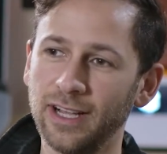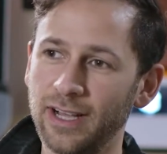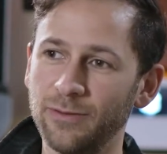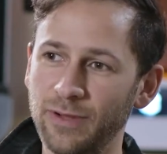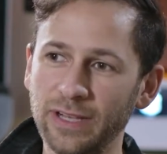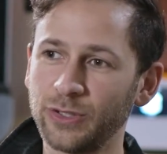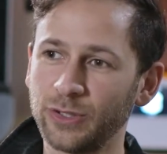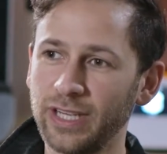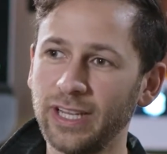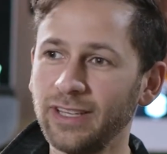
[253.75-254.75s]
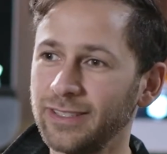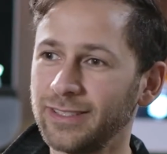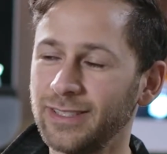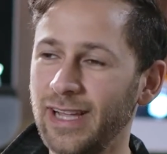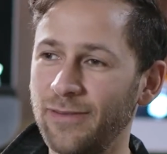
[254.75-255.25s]
eventually,
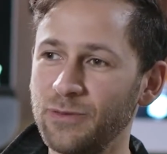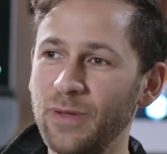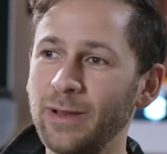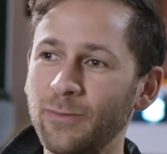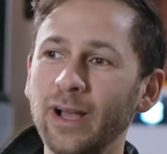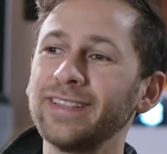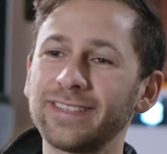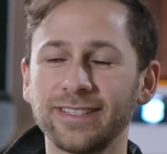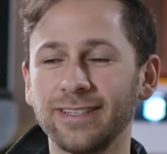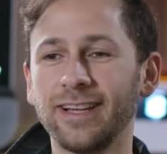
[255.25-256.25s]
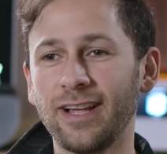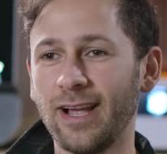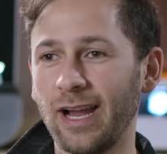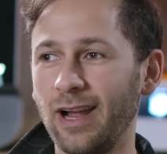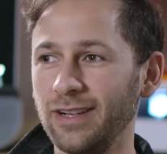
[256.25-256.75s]
after many months,
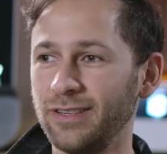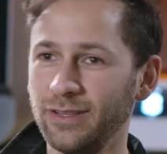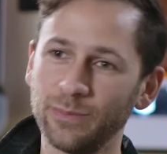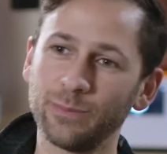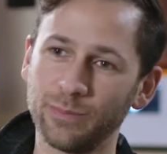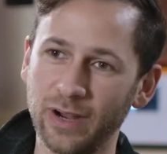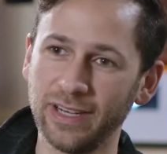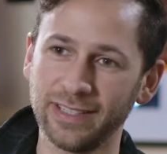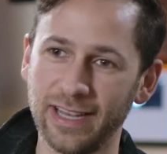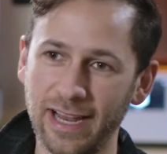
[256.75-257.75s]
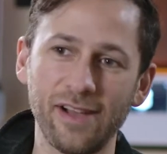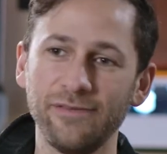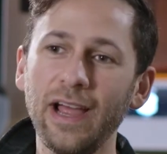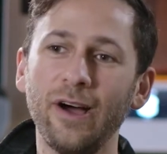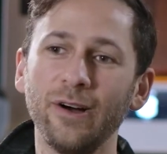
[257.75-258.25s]
I got to the product that I
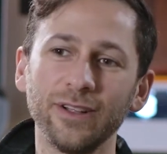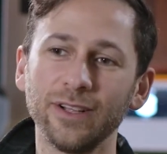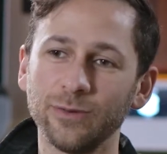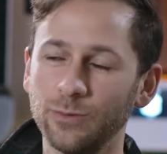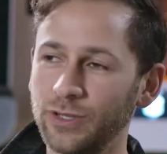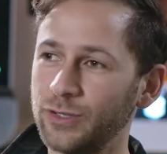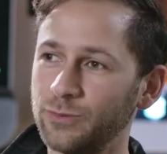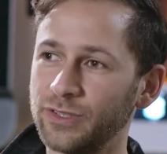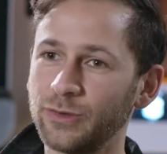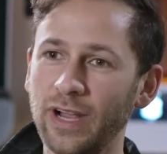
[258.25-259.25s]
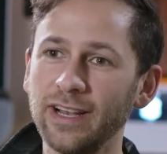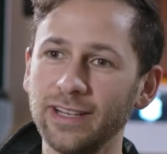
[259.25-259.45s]
have now, which was great.